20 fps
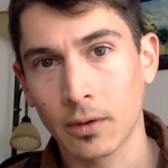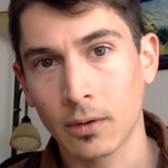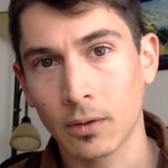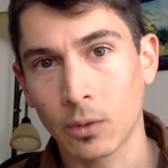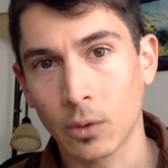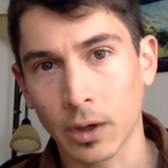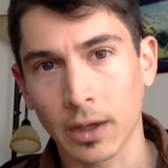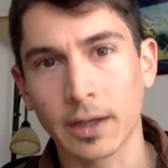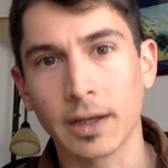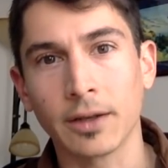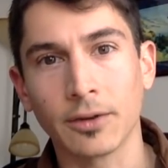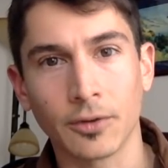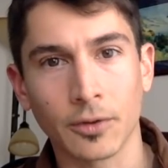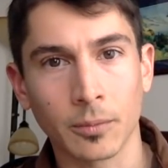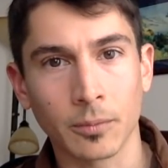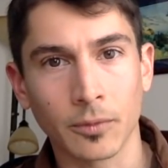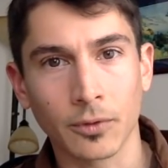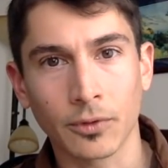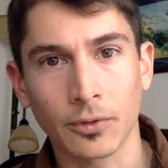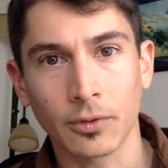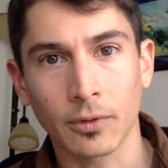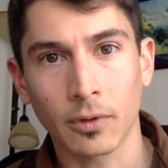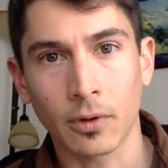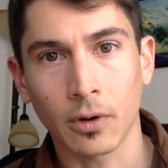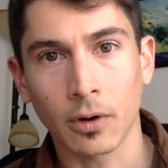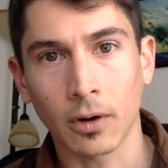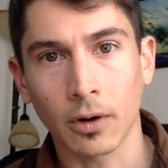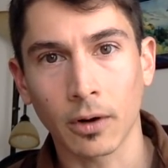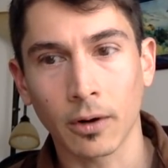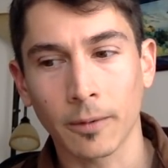organisms
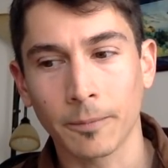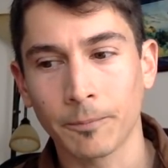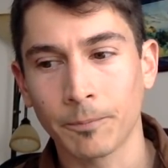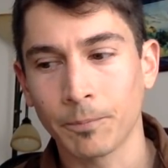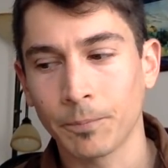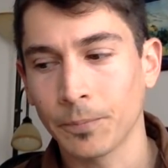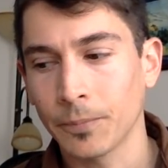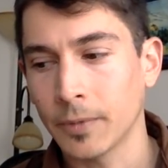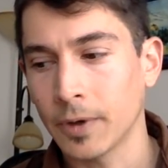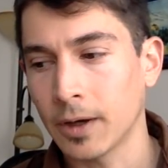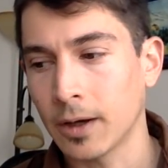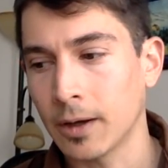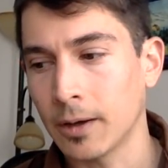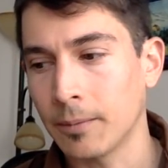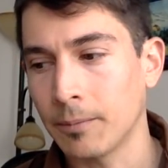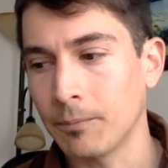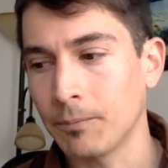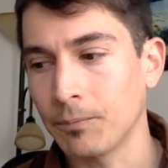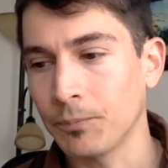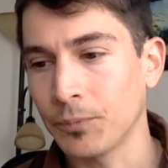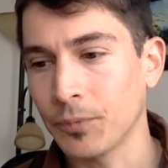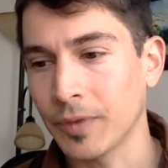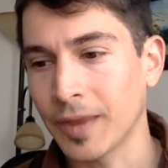are um,